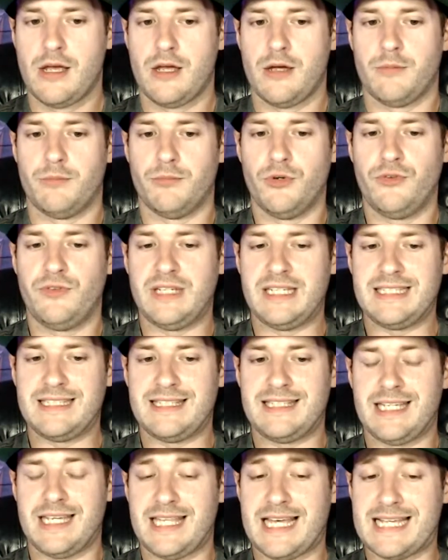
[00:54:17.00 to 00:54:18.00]
Moving
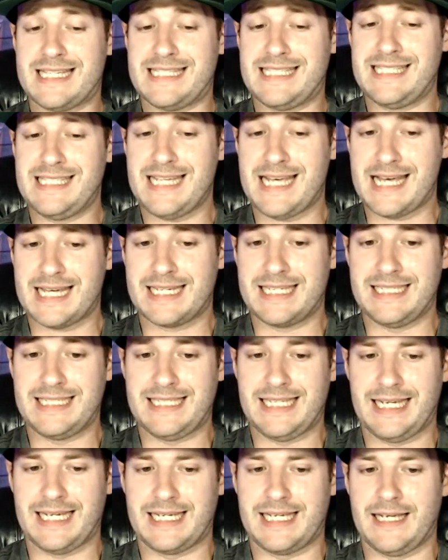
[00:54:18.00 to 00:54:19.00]
to that second
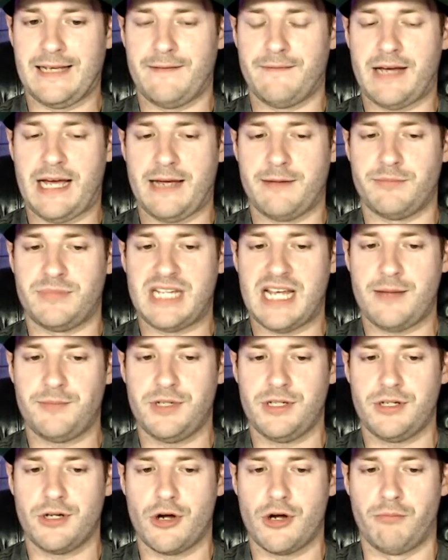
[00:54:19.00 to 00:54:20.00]
ticket, I'm tempted
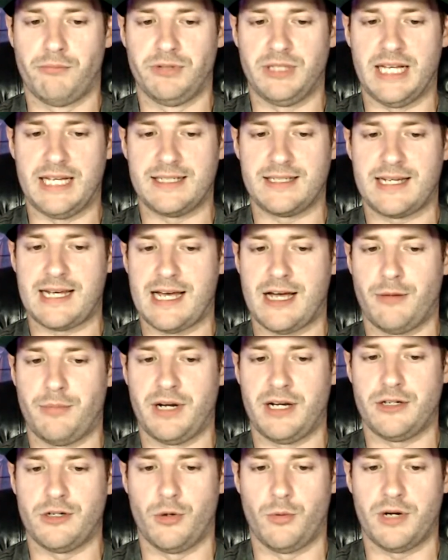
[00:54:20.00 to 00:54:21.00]
to go Blencowe, but I
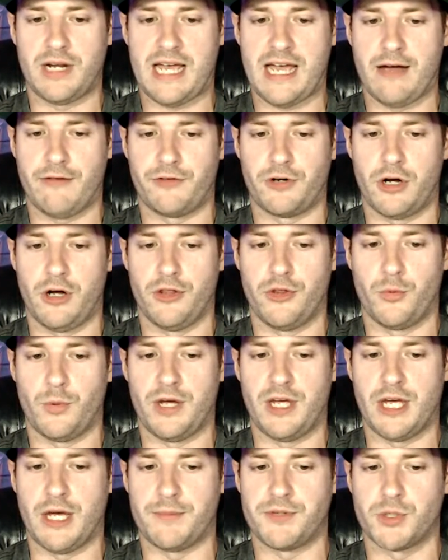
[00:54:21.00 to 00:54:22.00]
don't want to have her all the
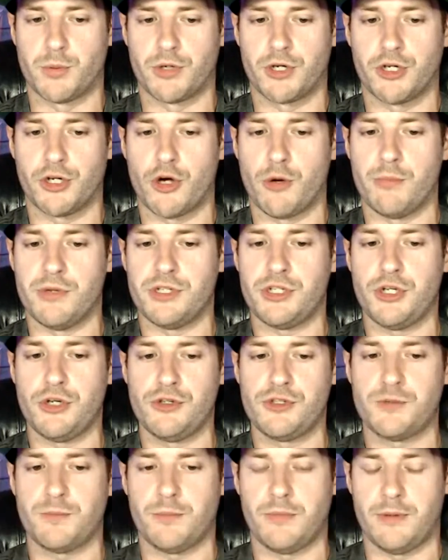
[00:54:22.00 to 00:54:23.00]
way up. So we're going to go
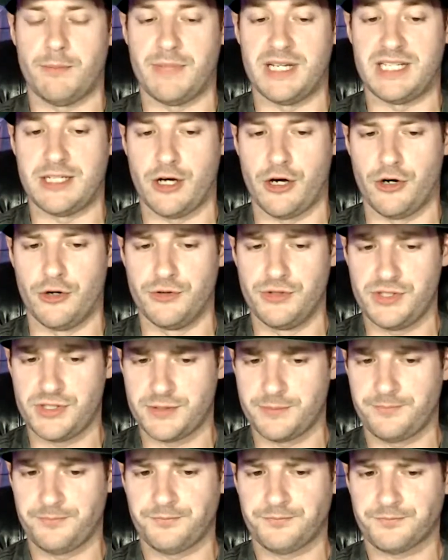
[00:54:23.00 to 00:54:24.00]
Mattos,
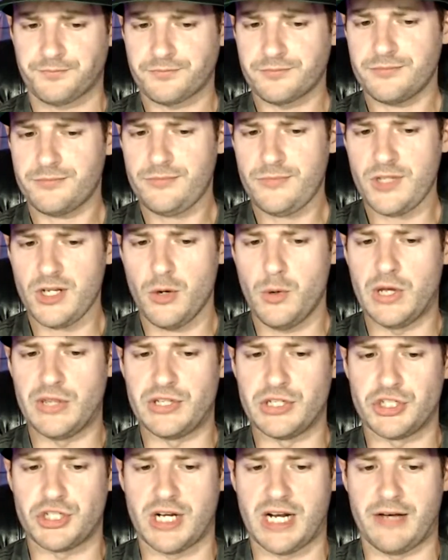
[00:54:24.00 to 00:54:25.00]
who I
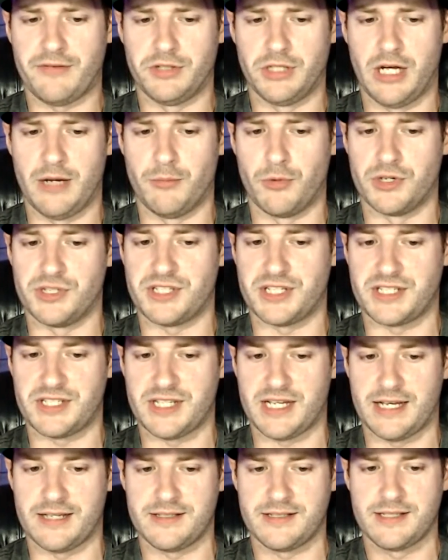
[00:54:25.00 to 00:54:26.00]
think should have a lot more
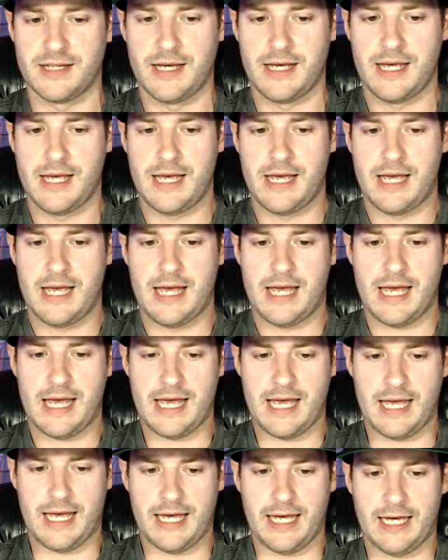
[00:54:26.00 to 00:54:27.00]
success.
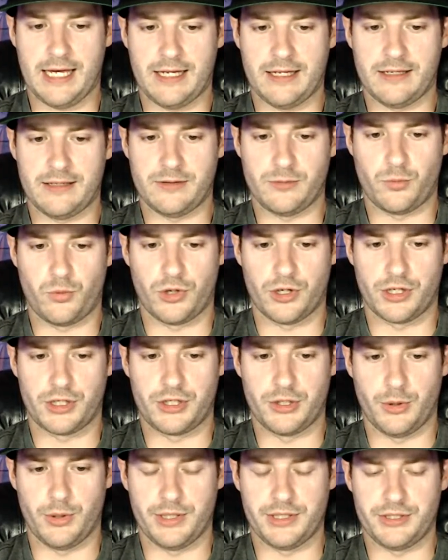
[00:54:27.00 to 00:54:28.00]
And we're
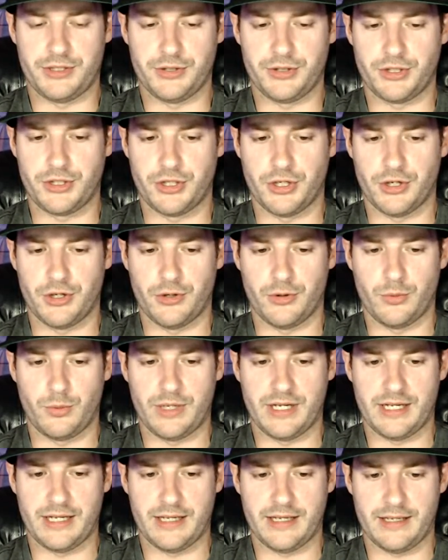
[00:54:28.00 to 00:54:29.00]
going to go
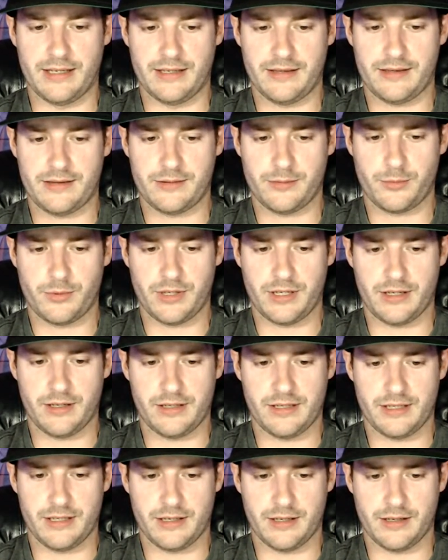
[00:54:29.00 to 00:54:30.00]
with, where
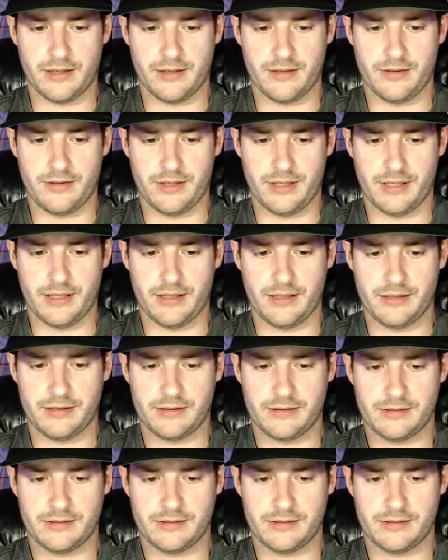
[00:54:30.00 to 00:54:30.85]
are they?